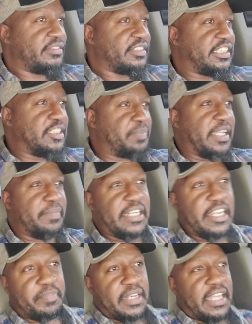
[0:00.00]
She's being
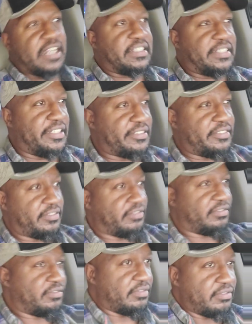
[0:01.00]
manipulated too.
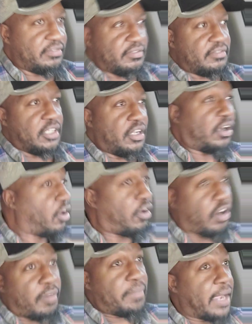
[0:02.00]

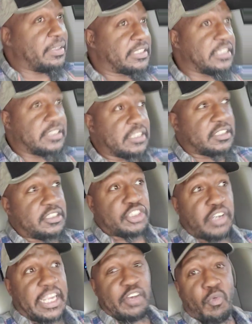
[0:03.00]
Or maybe she's just
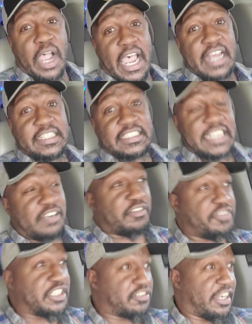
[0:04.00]
drinking wine that's in the
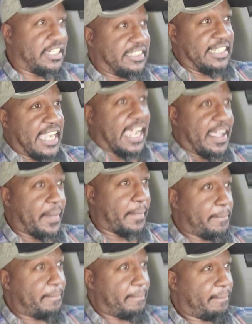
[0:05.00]
refrigerator she got.
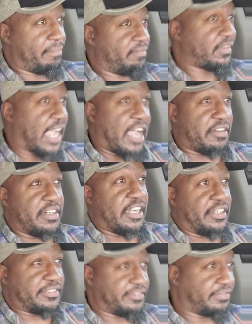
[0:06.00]
I don't know,